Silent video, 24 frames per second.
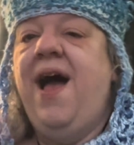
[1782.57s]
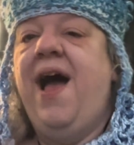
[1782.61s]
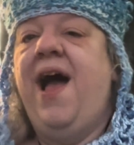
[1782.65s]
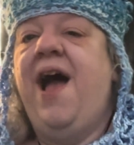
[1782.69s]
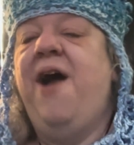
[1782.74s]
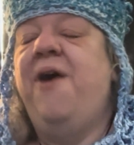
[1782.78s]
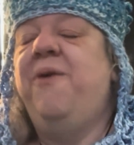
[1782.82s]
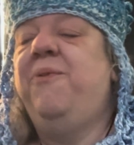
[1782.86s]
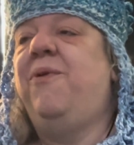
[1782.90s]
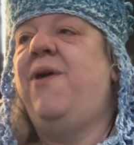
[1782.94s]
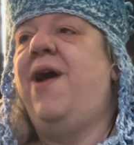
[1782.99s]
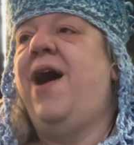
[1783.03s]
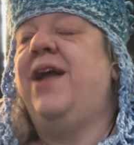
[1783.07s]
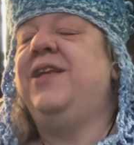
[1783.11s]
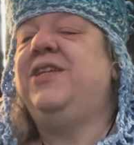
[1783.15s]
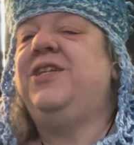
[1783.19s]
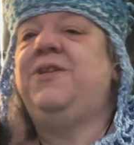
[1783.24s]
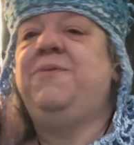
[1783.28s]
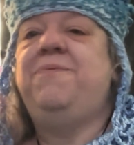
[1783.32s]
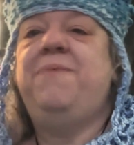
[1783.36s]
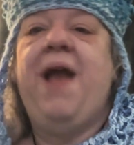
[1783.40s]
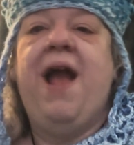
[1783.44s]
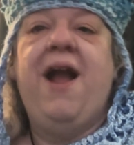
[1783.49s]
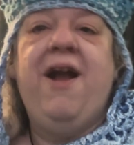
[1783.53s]
I
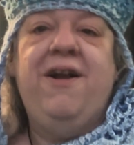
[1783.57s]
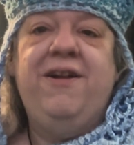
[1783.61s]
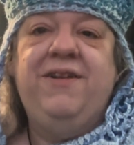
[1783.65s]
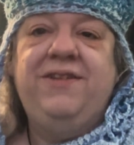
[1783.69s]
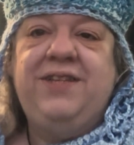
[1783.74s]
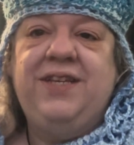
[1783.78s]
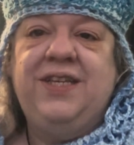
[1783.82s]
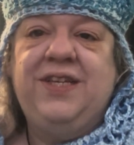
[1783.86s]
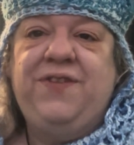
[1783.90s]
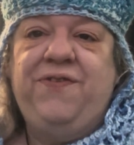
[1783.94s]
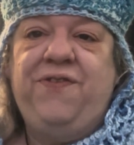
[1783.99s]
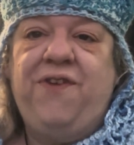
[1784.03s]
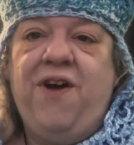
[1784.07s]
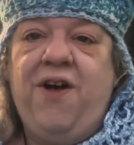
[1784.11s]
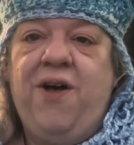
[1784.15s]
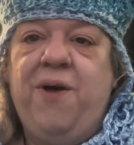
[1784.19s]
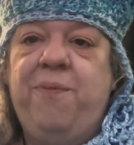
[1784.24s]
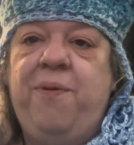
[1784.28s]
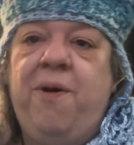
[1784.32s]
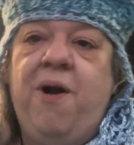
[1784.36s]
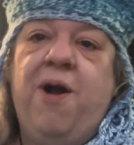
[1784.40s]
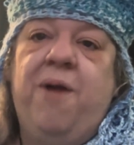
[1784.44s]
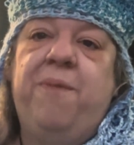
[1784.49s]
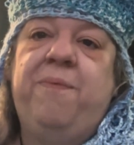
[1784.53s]
watched marriages fall
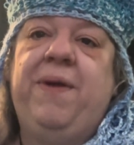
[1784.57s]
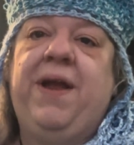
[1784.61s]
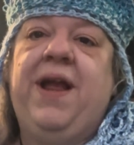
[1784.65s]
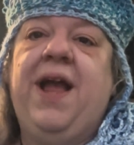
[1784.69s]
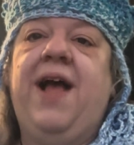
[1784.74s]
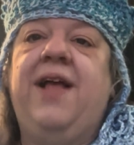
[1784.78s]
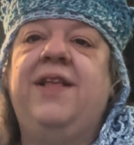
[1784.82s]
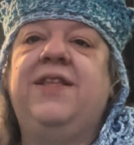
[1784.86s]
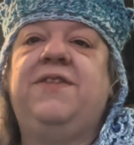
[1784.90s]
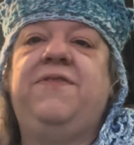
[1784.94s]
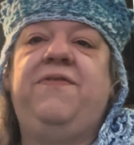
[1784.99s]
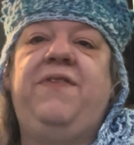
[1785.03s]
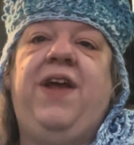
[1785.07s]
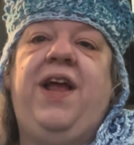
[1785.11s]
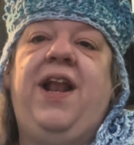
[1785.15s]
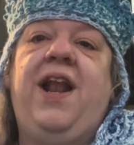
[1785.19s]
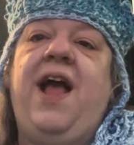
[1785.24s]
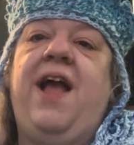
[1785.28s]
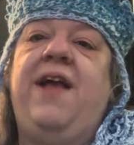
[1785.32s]
apart because of it.